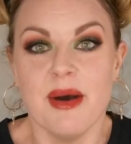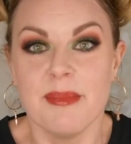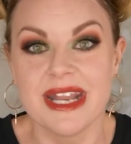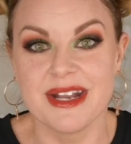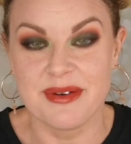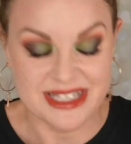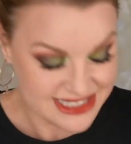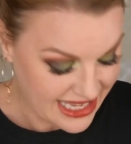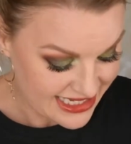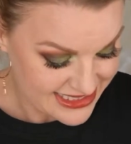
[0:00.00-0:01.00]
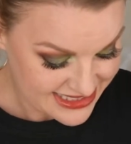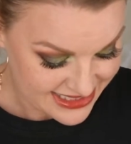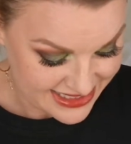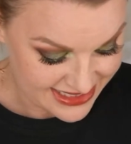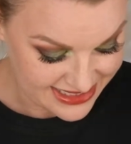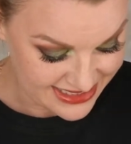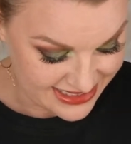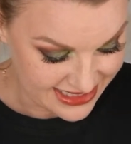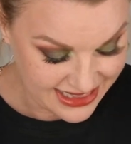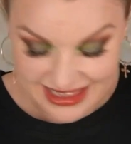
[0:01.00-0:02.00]
But anyways guys,
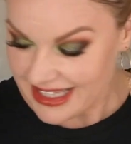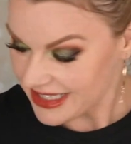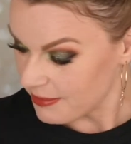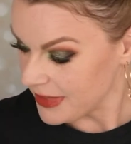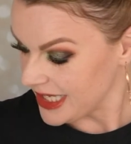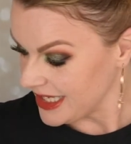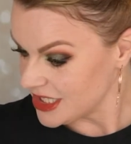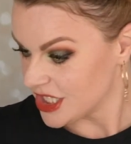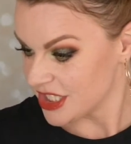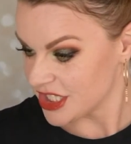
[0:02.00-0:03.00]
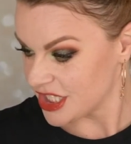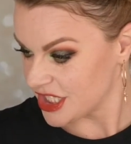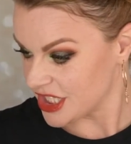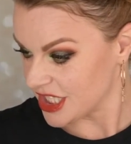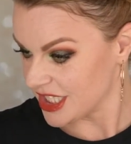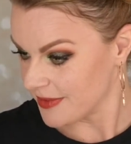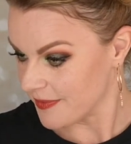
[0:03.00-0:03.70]
let me just,